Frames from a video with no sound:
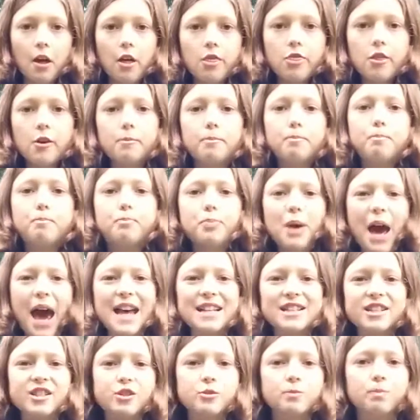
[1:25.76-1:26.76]
the
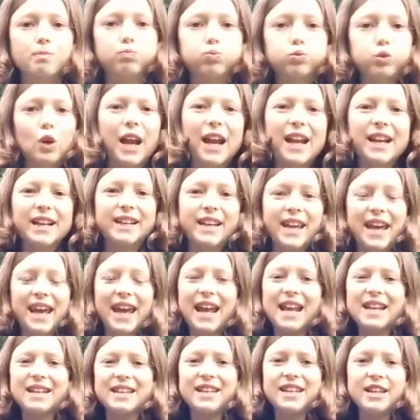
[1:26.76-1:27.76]
best brain
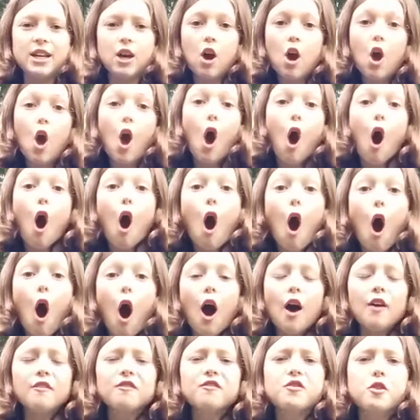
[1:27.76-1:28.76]
candy
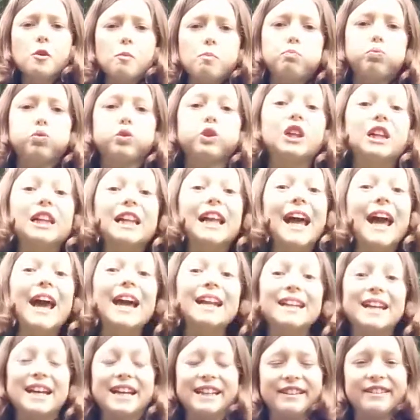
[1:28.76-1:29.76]
on the
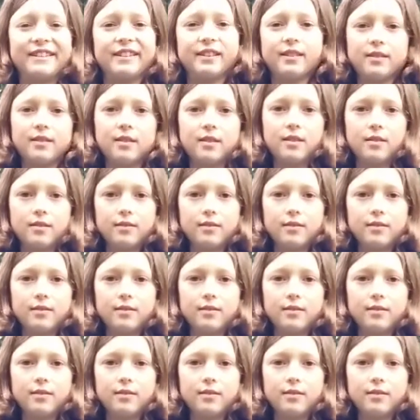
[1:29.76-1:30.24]
planet.